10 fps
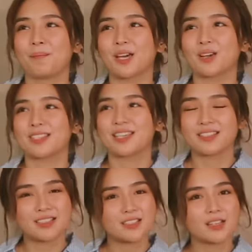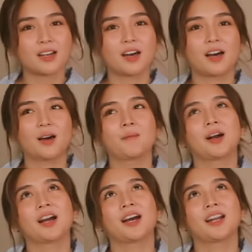because isa sa
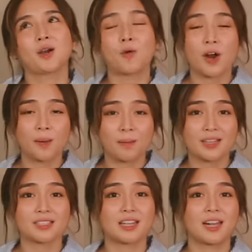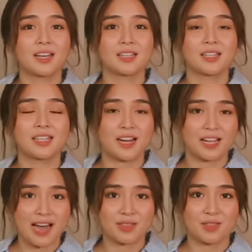mga requirements talaga ni
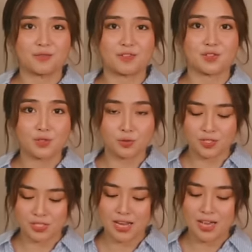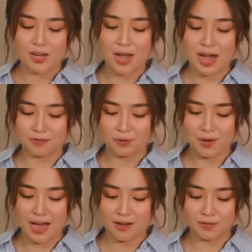Direk Kathy for shoots, you have
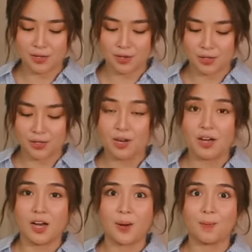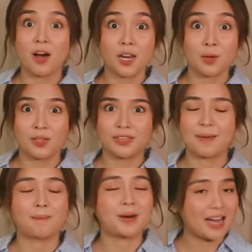to have your Hollywood
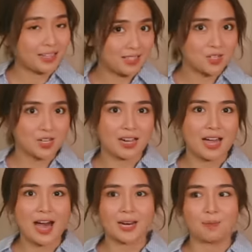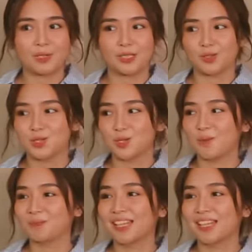tape. Parate siya naghahanap nito. So